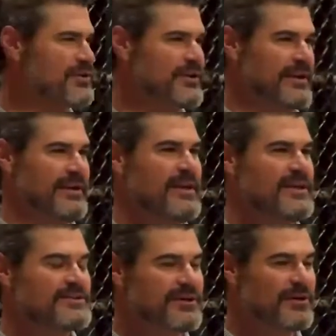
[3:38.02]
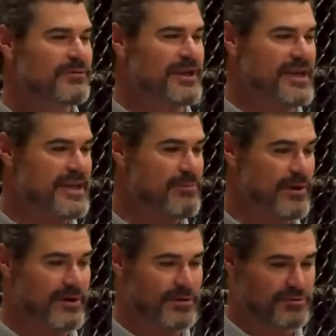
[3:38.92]
hurting, so he
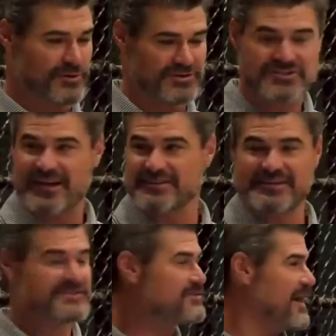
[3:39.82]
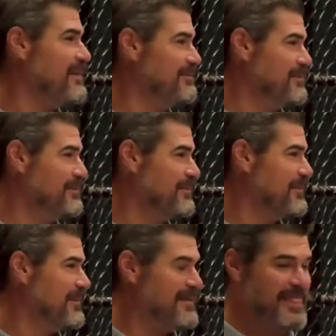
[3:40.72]
went across Chichester Avenue
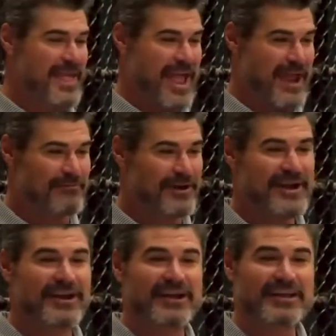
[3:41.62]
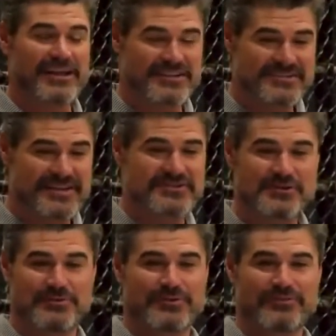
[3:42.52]
and ran an extension
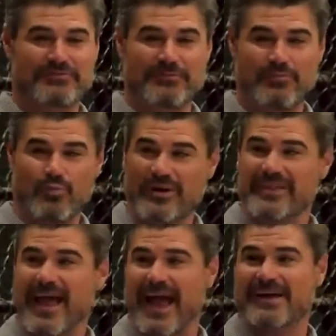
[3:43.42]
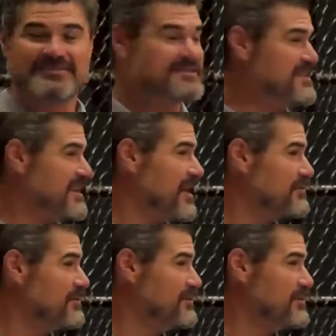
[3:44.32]
cord from one of the houses. He knocked
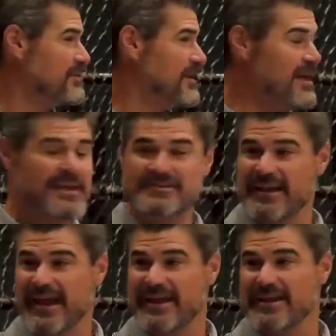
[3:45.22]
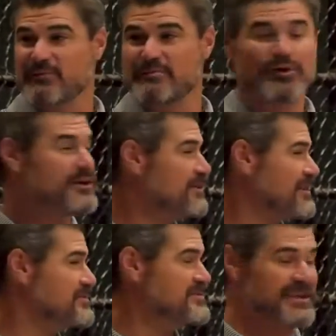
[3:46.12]
on the door, said, hey, can we borrow your
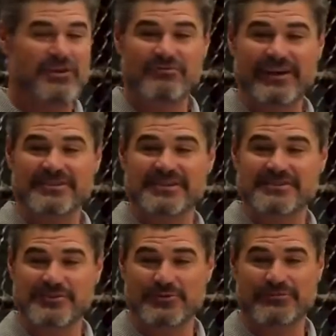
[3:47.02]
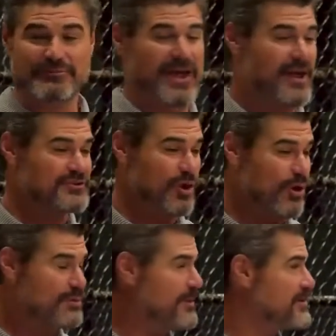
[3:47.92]
electricity? Ran an extension cord from the house all
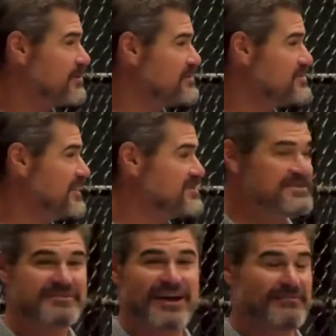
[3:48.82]
the way across Chichester